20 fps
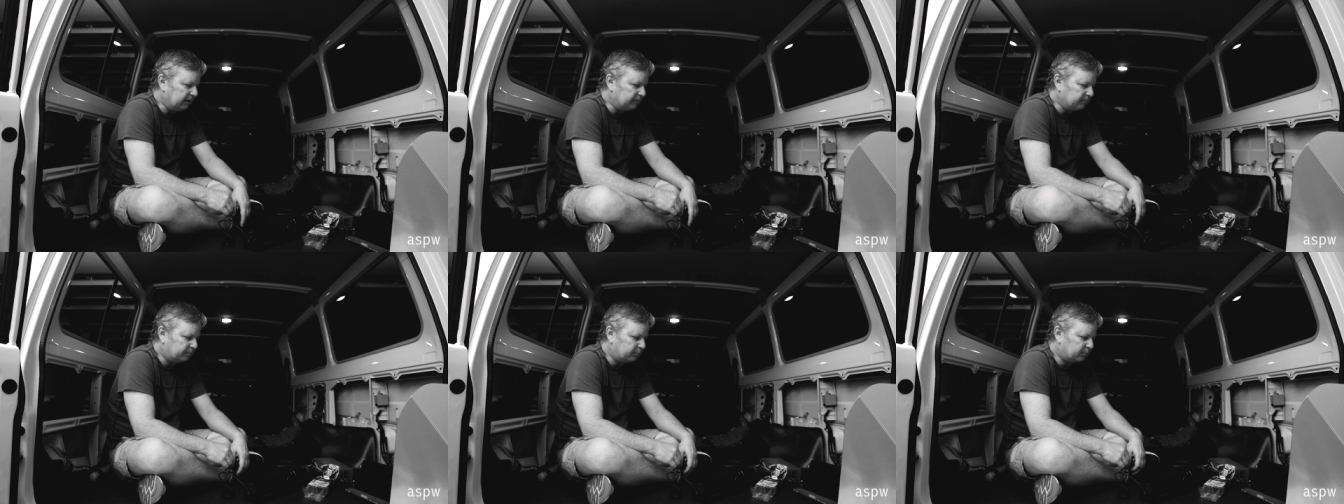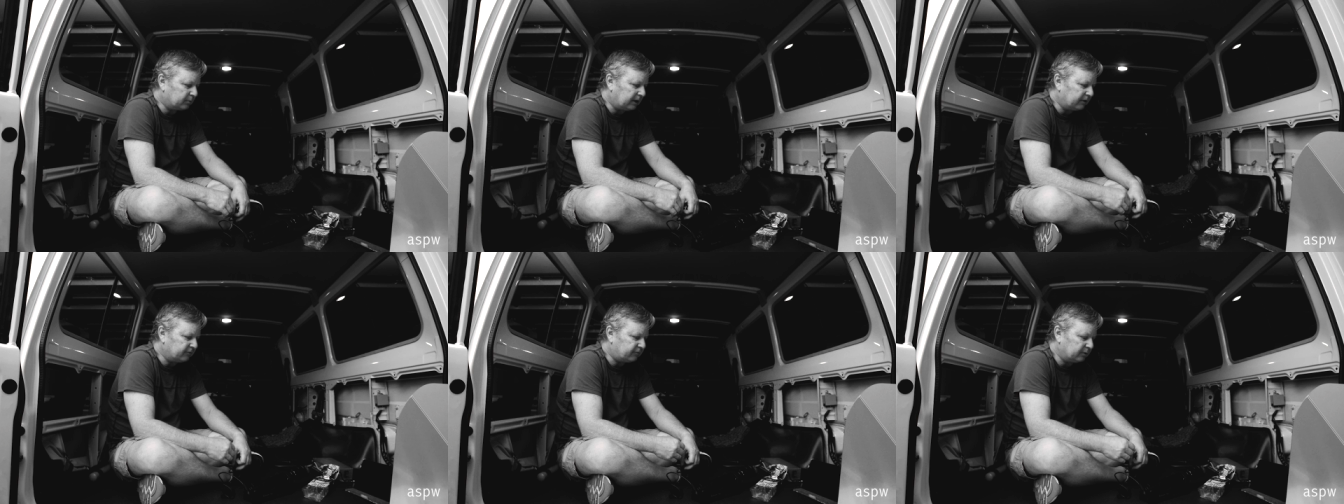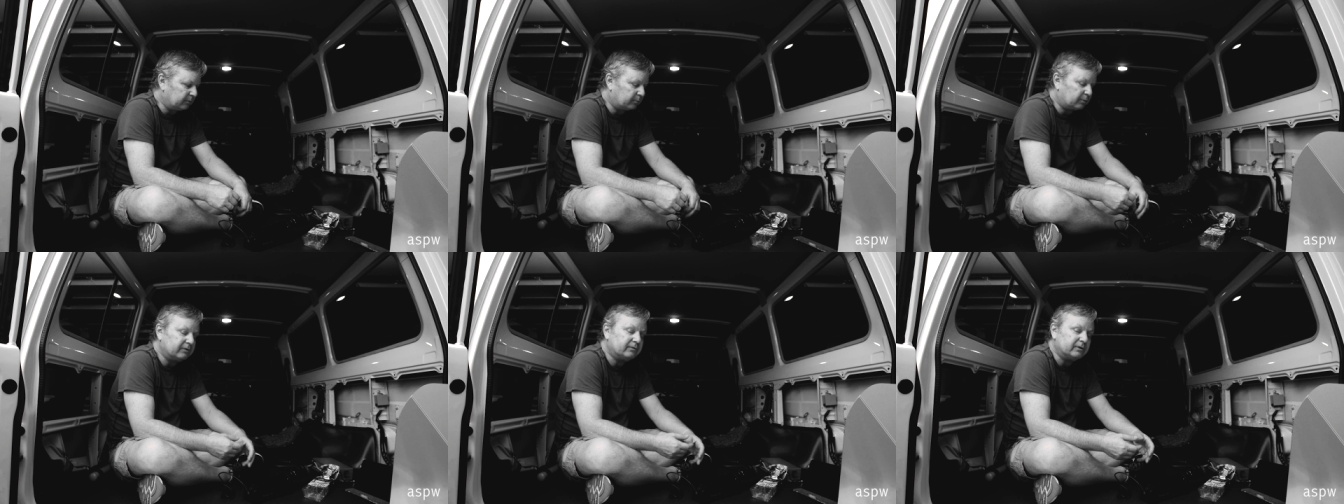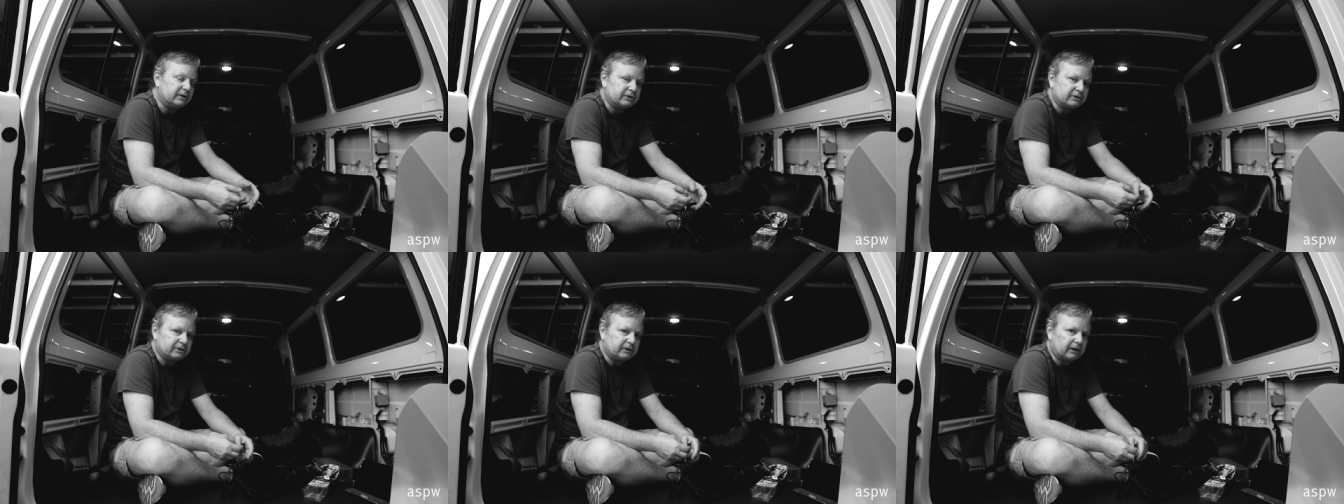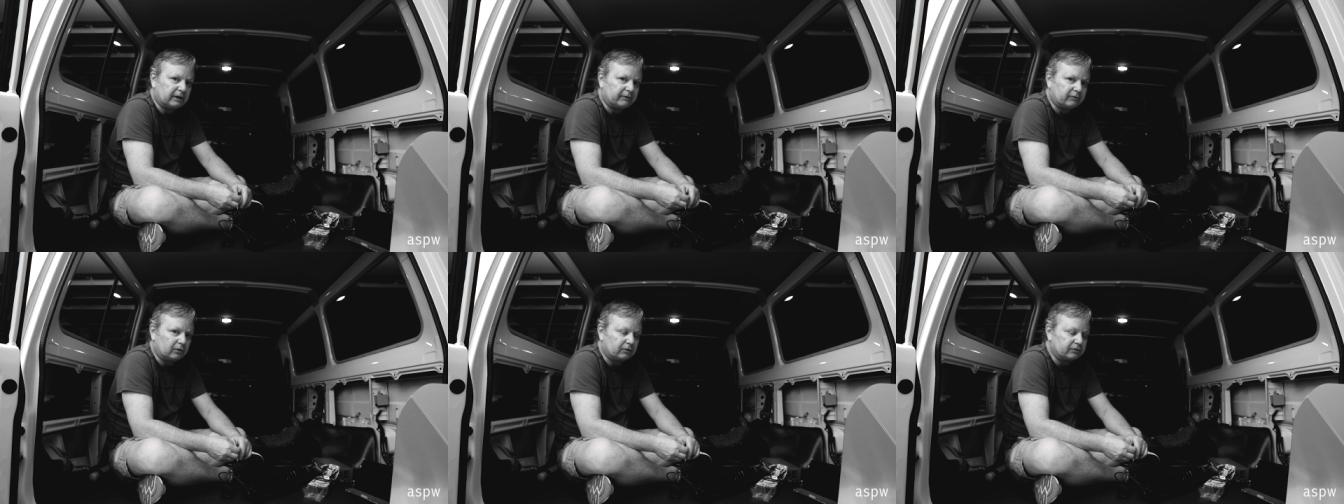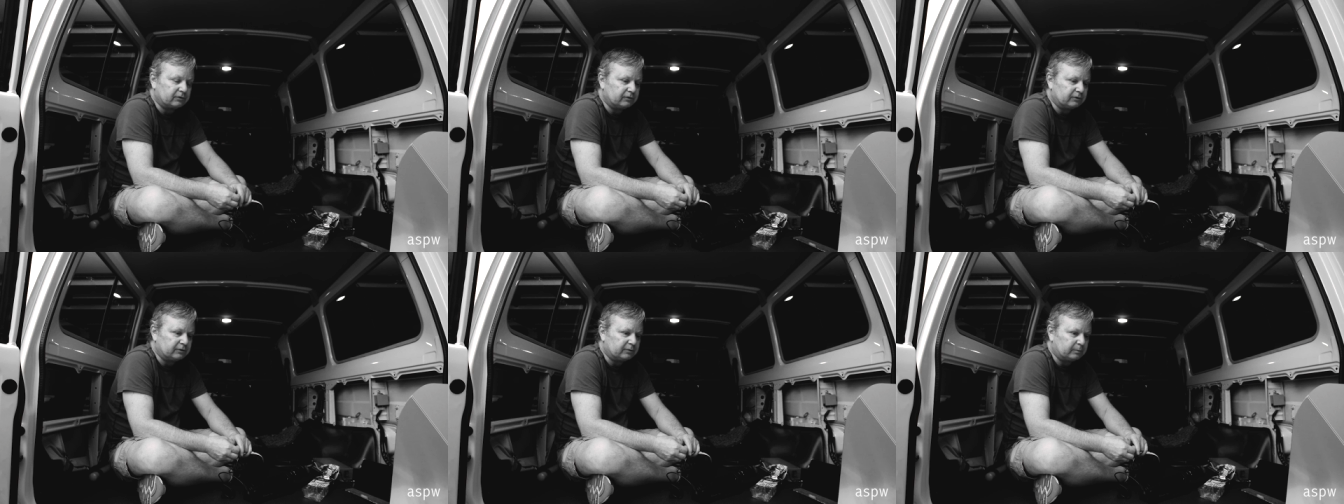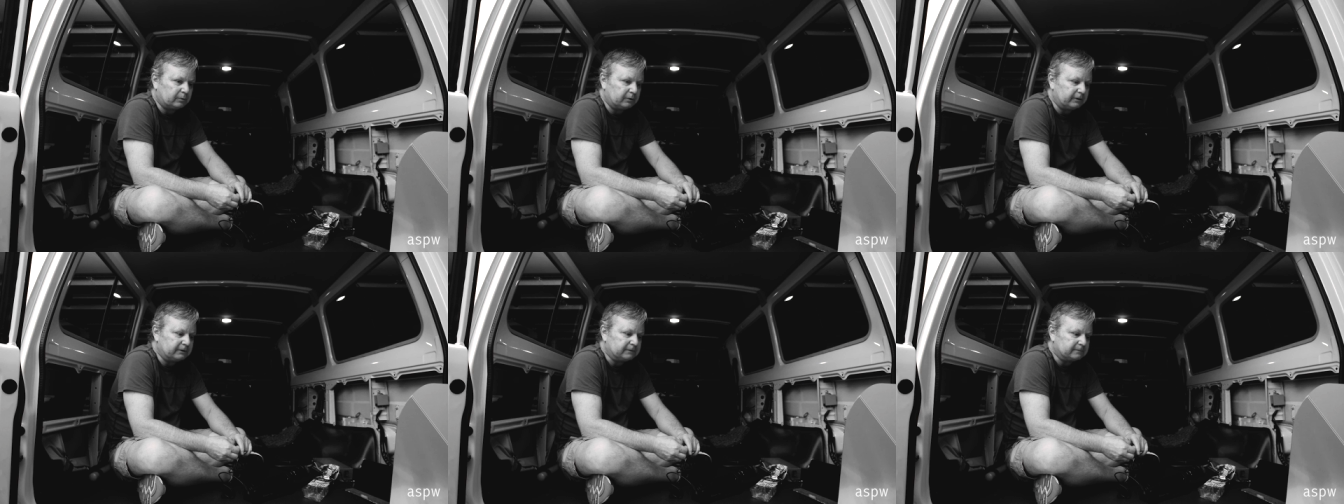I'm, I feel privileged that I've got to this
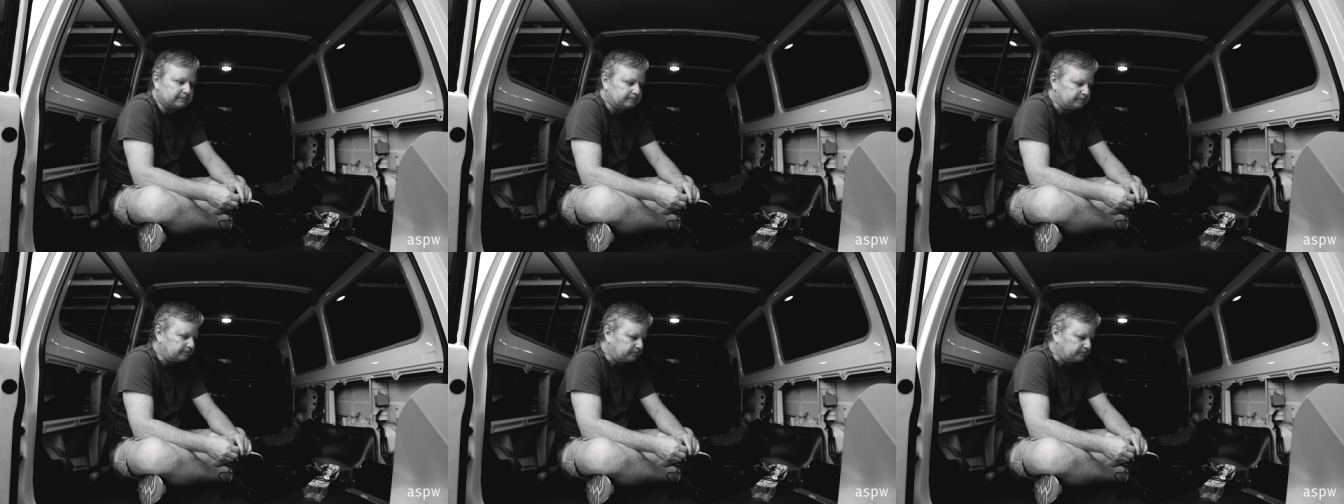point.